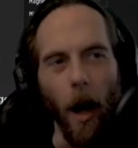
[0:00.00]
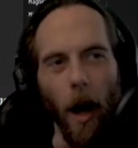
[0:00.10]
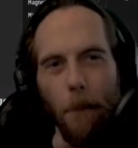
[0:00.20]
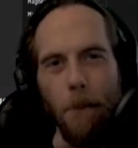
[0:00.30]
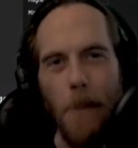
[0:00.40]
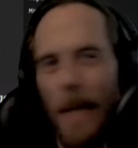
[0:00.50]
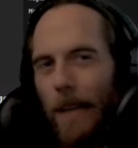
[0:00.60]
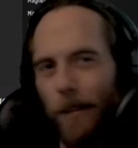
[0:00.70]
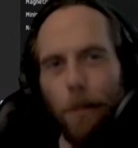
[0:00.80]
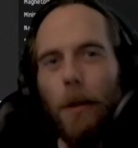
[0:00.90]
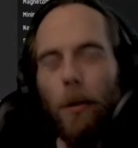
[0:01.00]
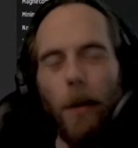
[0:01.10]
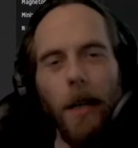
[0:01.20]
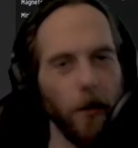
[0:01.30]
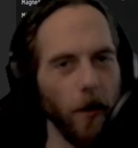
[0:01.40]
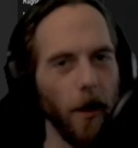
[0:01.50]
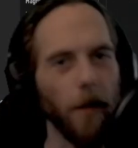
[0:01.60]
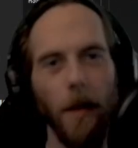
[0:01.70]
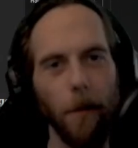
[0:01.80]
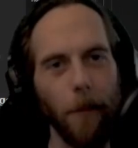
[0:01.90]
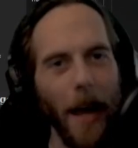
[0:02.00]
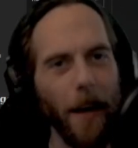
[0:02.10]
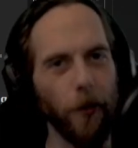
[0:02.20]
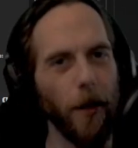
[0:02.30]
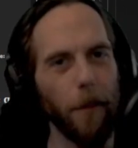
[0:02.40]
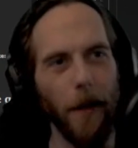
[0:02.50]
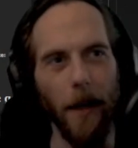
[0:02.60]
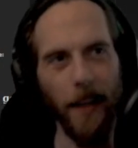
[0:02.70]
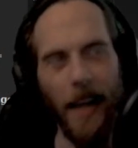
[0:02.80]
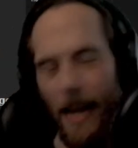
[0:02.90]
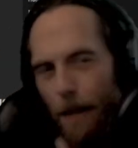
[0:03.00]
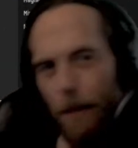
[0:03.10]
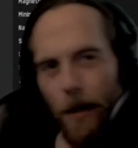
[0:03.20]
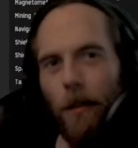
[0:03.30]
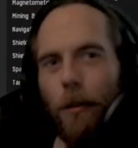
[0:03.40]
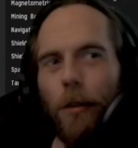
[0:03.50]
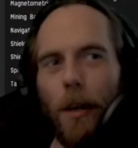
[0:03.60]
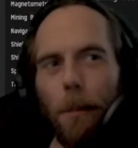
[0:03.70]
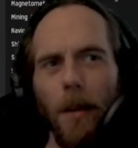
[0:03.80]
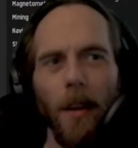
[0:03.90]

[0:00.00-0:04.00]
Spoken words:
mix between a battleship and a capital ship.